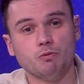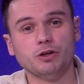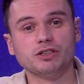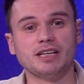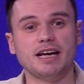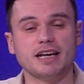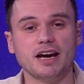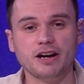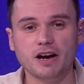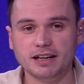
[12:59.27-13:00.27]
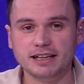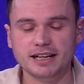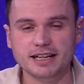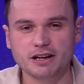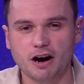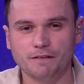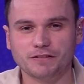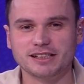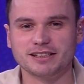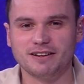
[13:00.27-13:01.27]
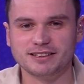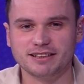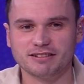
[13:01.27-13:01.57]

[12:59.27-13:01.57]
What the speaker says: would take an early lead after starting